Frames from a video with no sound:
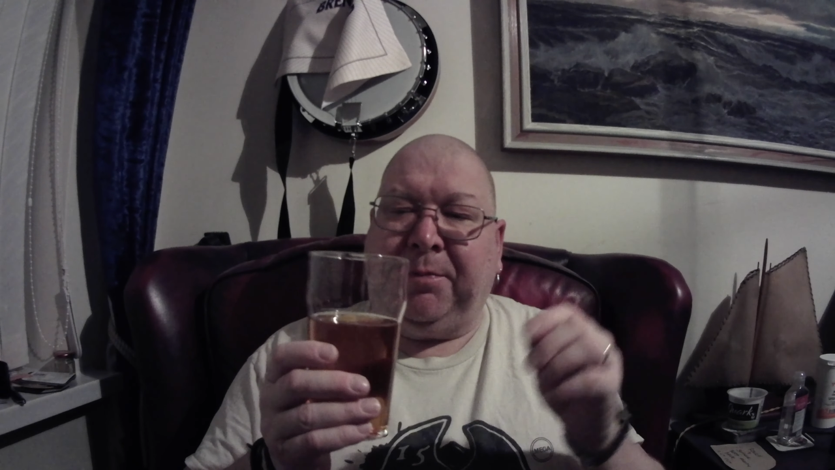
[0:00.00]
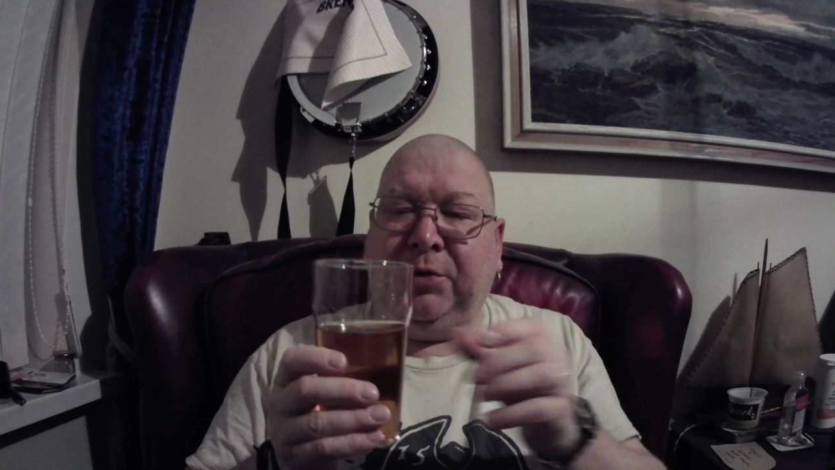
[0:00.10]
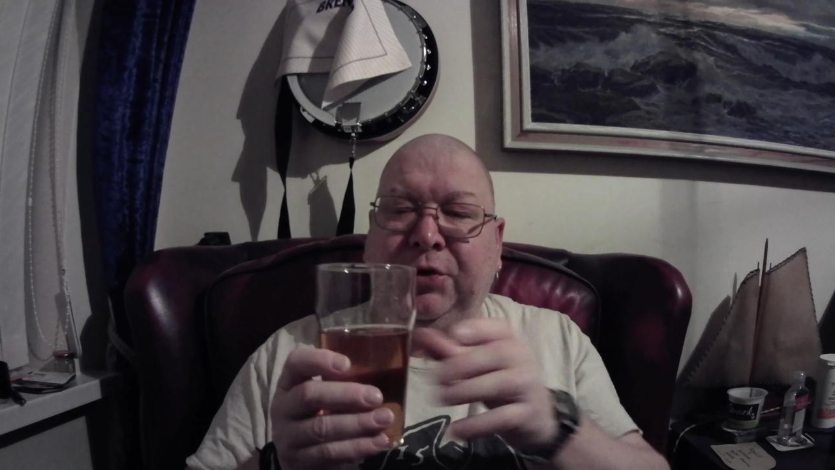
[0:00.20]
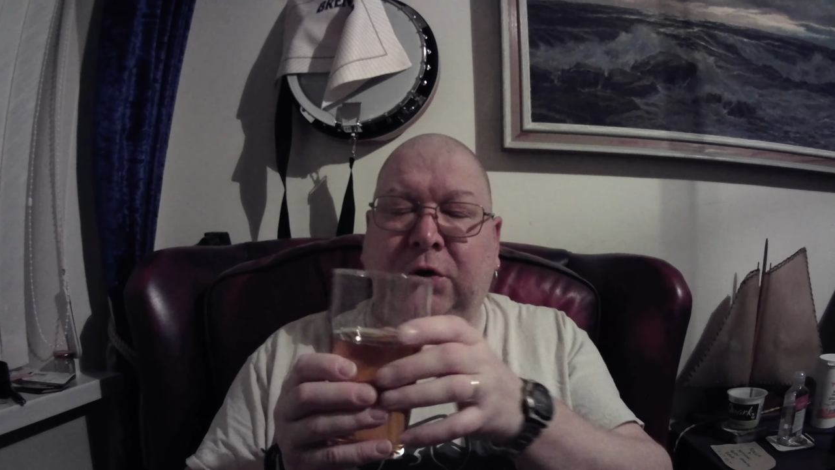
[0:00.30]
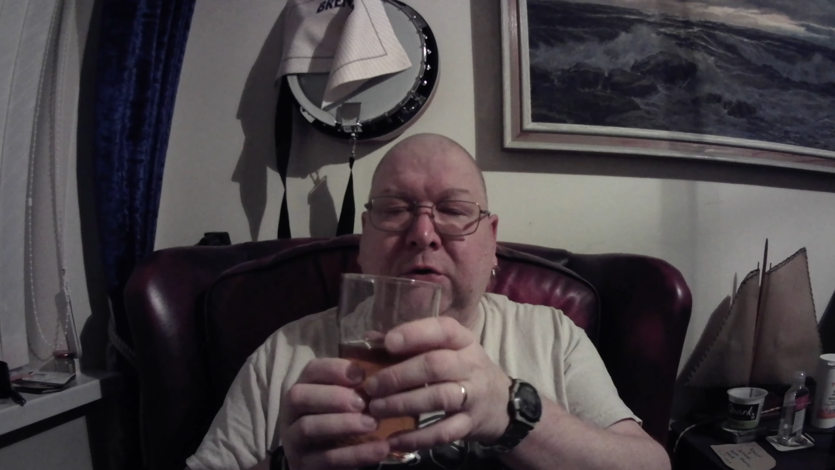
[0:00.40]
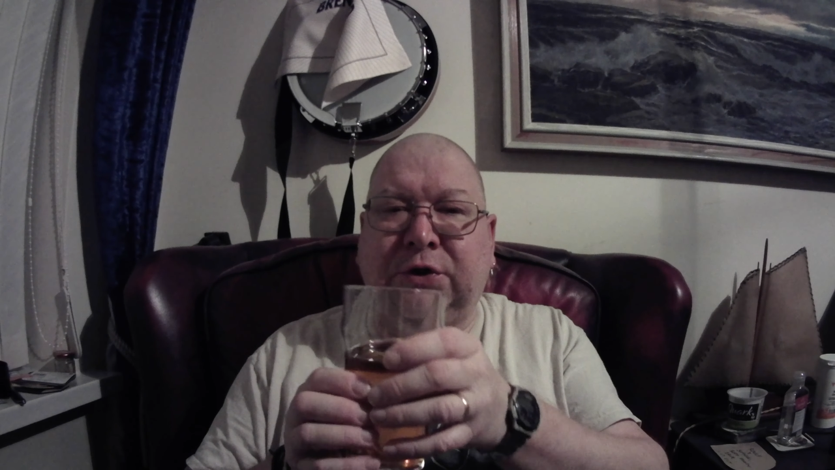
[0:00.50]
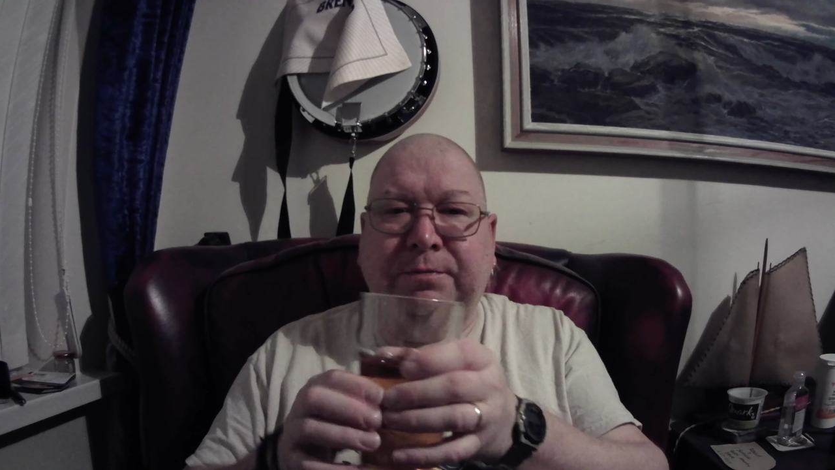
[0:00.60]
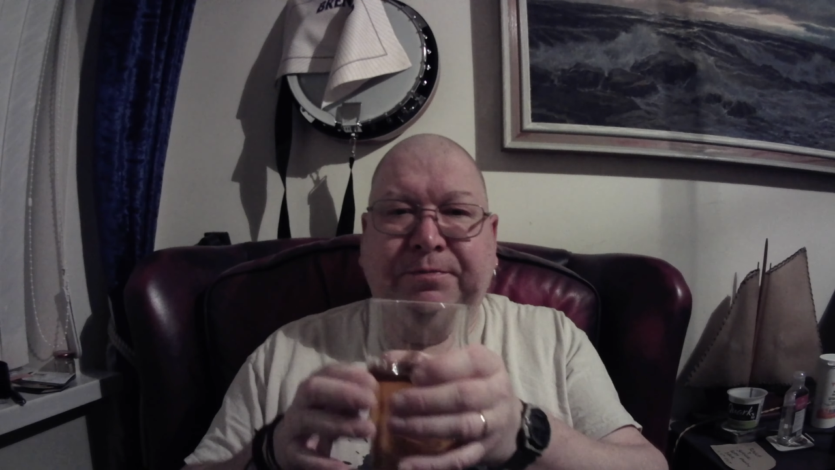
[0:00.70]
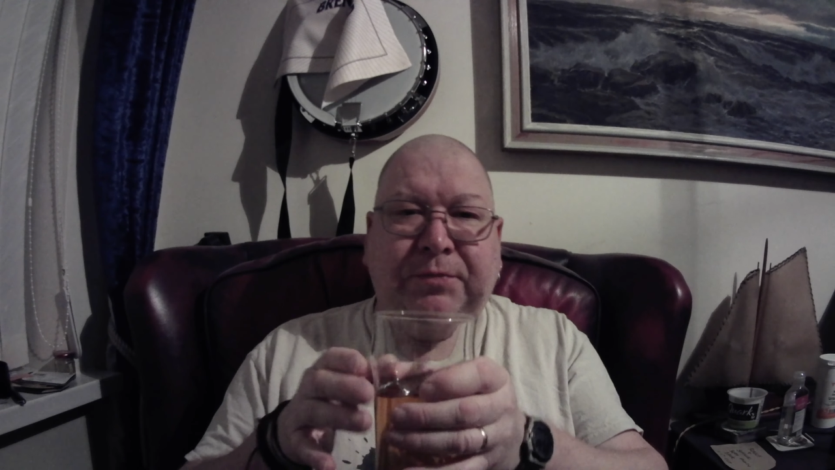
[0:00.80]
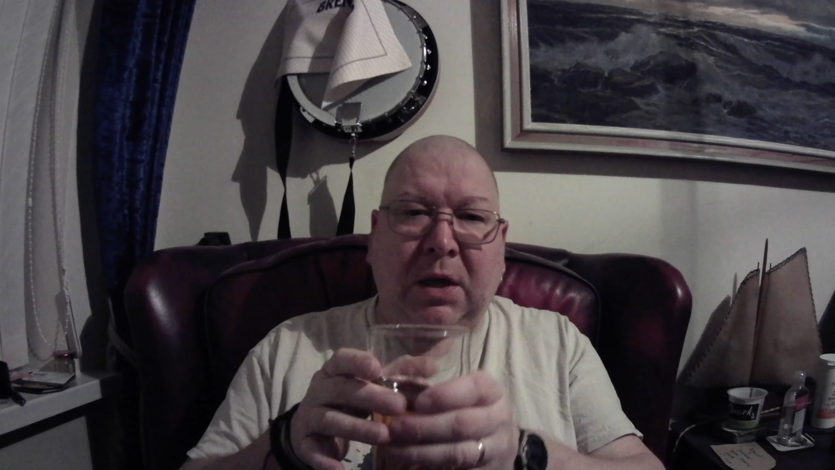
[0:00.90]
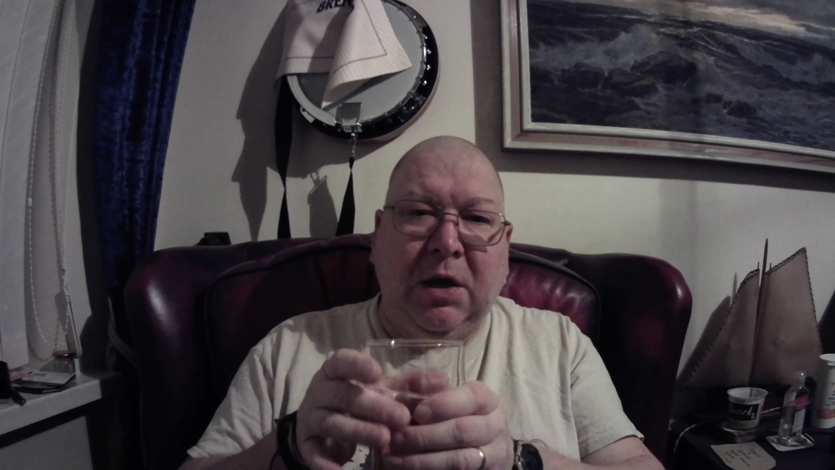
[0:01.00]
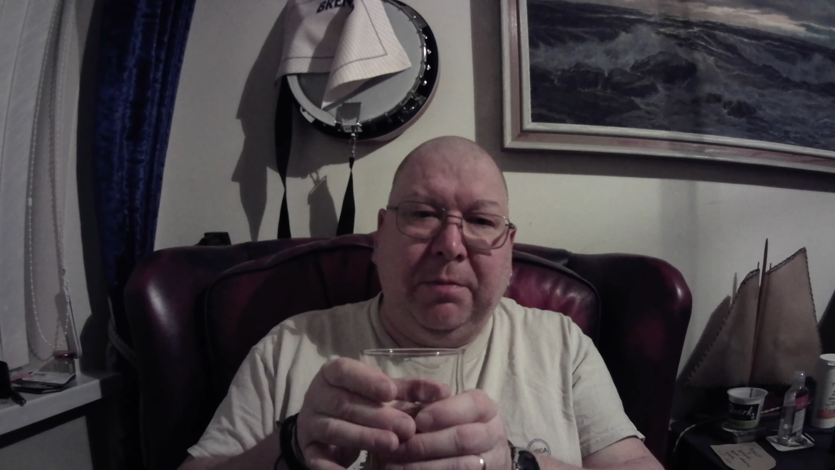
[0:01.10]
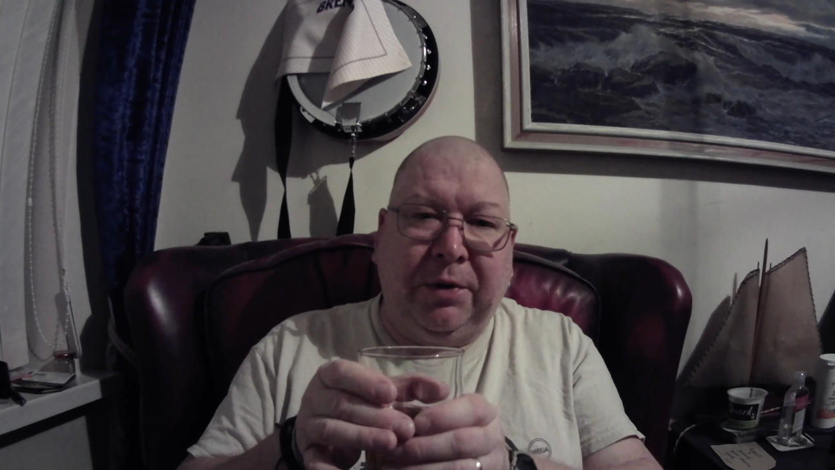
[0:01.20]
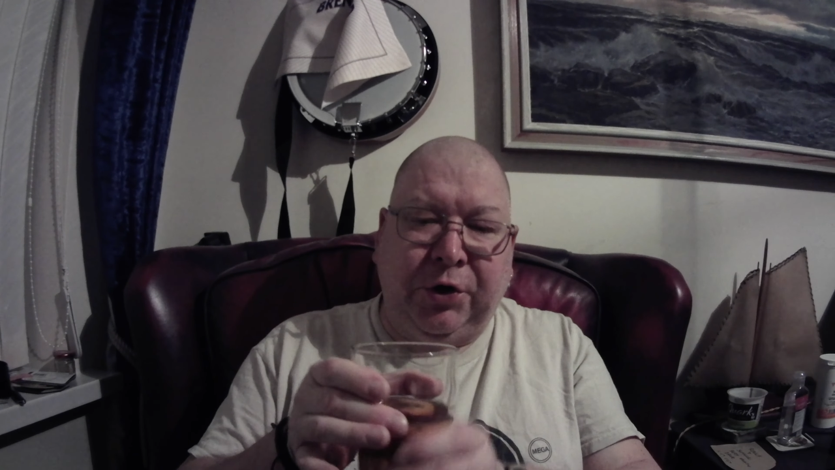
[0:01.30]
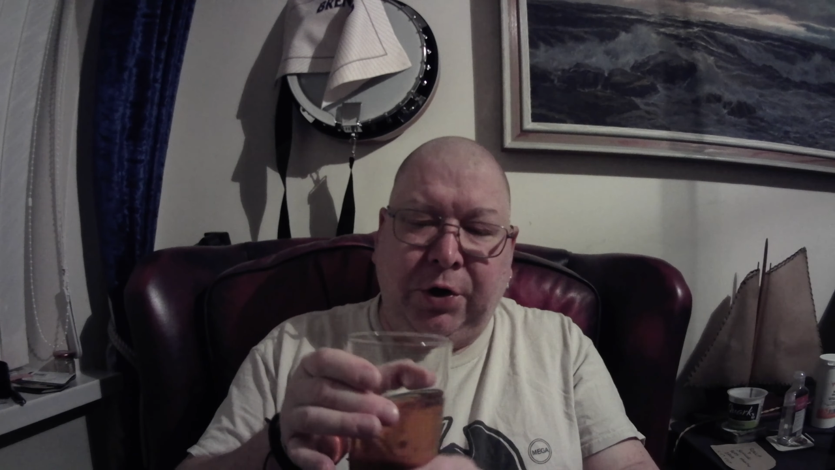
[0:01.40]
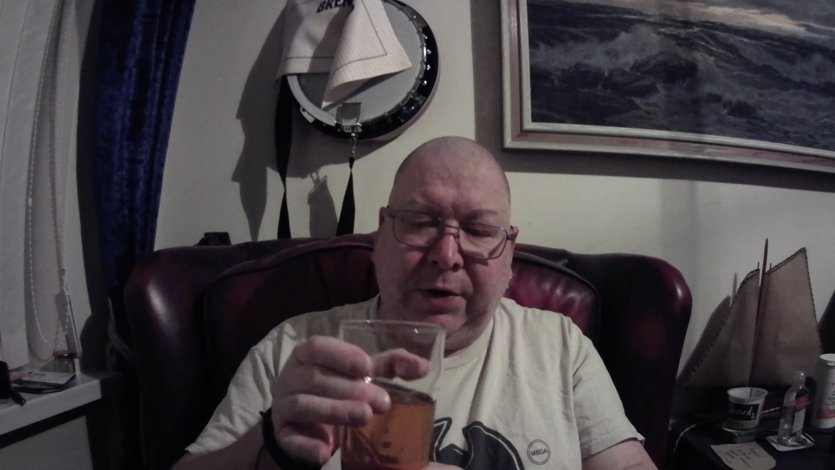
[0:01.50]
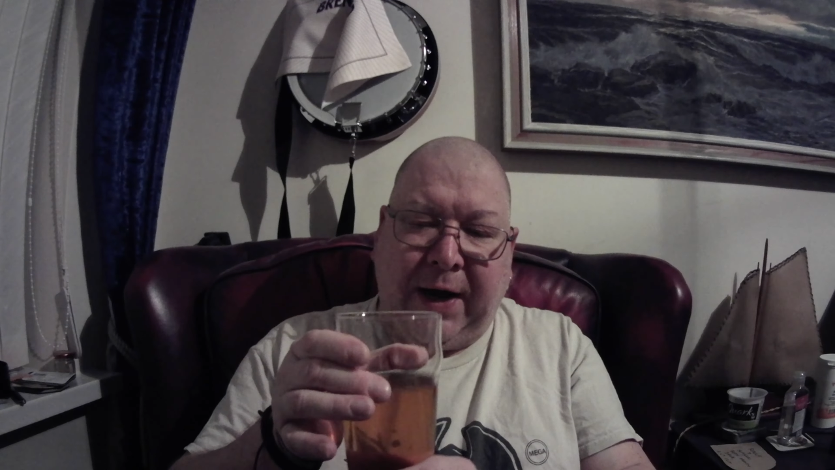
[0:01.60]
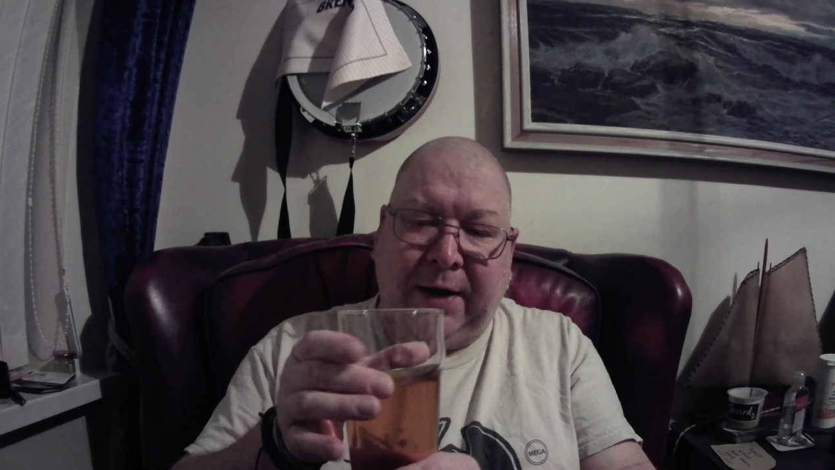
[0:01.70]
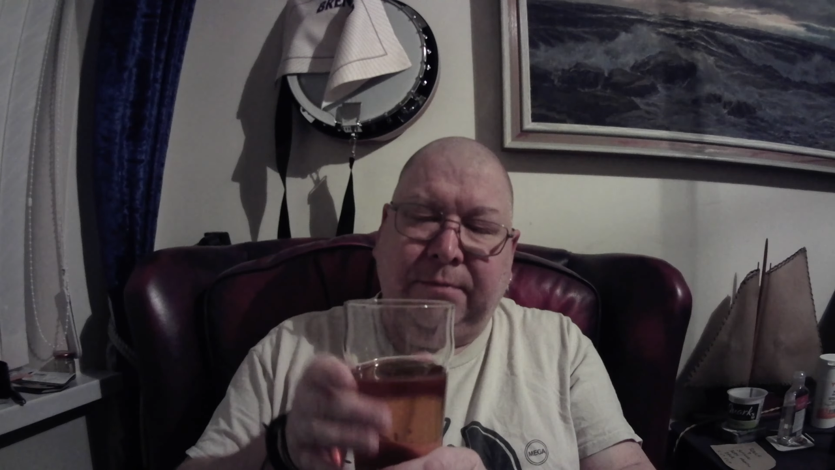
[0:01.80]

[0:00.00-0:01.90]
note, but I do get,